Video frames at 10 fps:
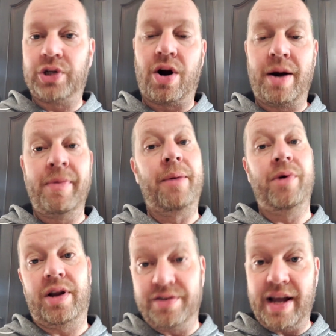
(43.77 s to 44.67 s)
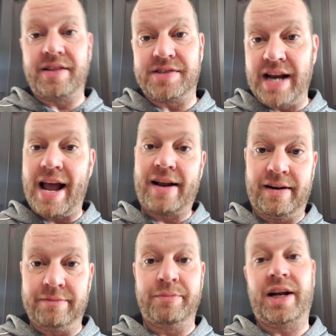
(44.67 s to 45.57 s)
sorry, maybe you can take the snack
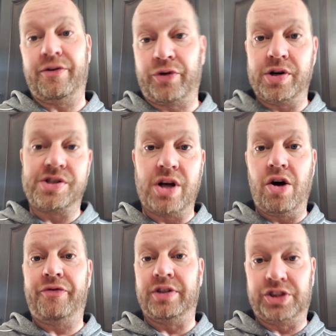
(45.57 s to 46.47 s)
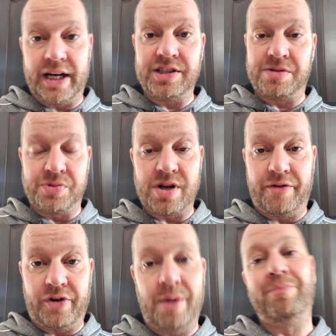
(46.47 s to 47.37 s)
and make it for yourself and change some
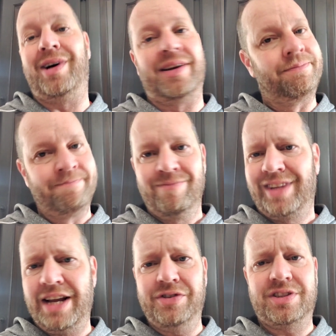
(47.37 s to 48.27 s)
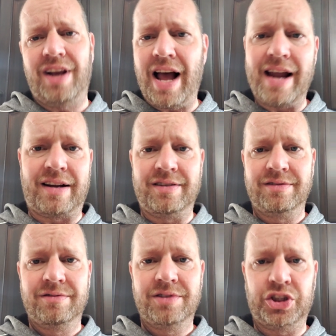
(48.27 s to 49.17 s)
stuff up, but give us a like,
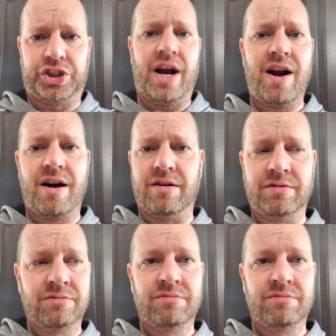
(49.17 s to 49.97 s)
a share,